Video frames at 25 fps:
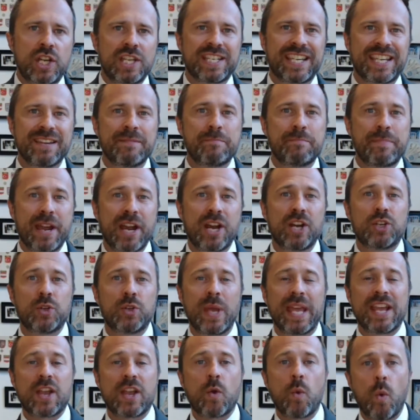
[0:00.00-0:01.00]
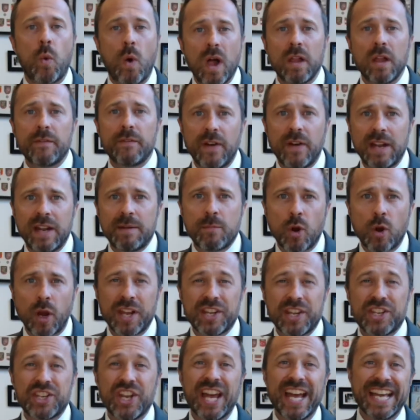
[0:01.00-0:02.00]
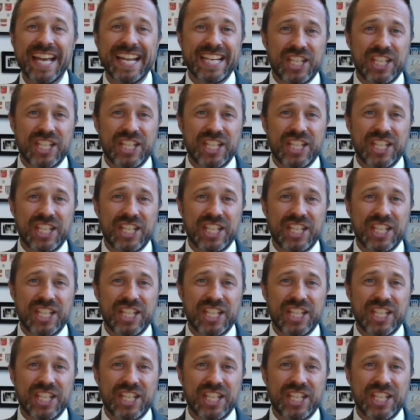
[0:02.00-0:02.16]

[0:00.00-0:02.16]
is compared to a qualified mortgage,